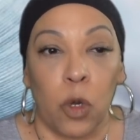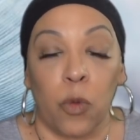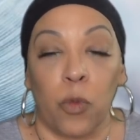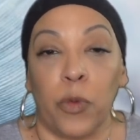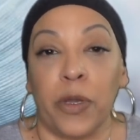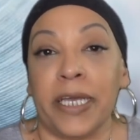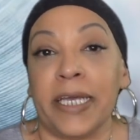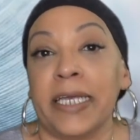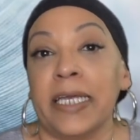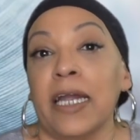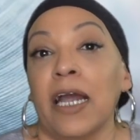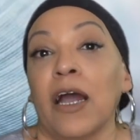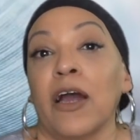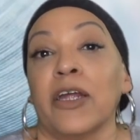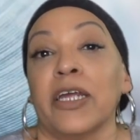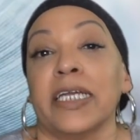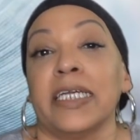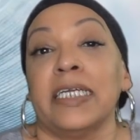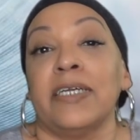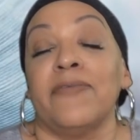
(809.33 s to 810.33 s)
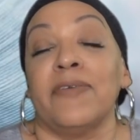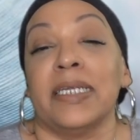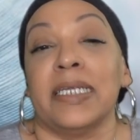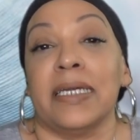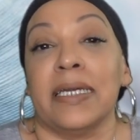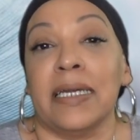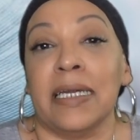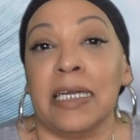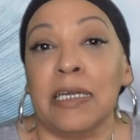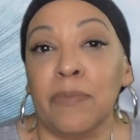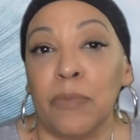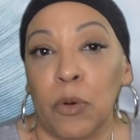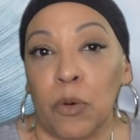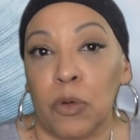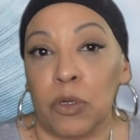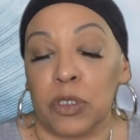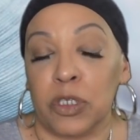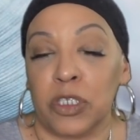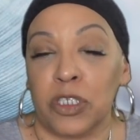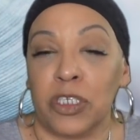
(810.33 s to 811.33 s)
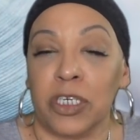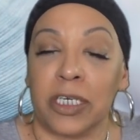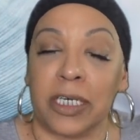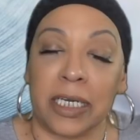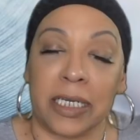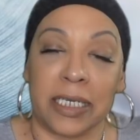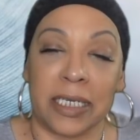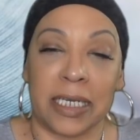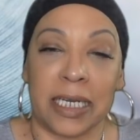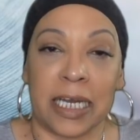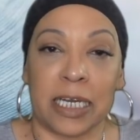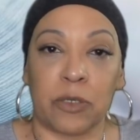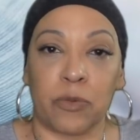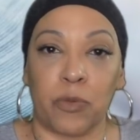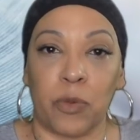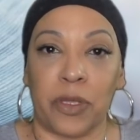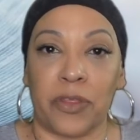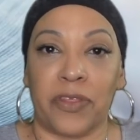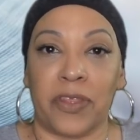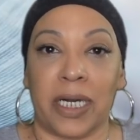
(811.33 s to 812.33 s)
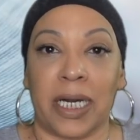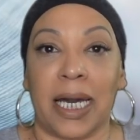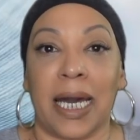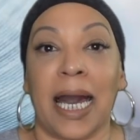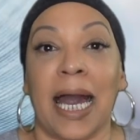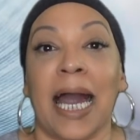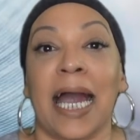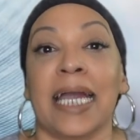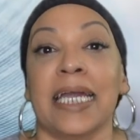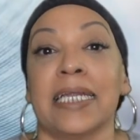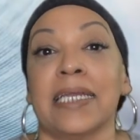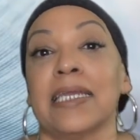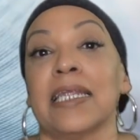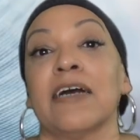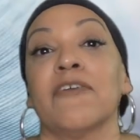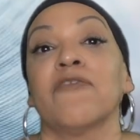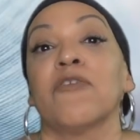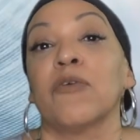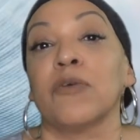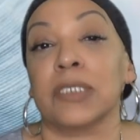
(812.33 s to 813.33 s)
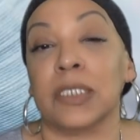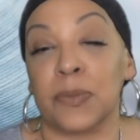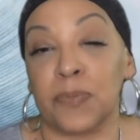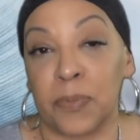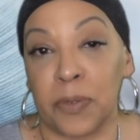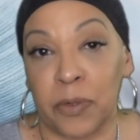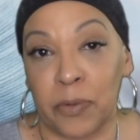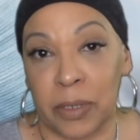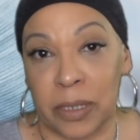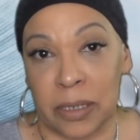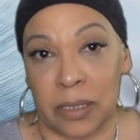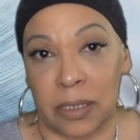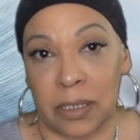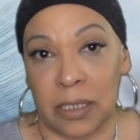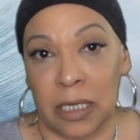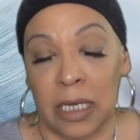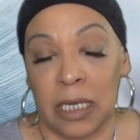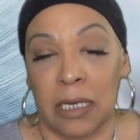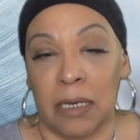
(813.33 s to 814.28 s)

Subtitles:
We are even able to connect with the high level spirits.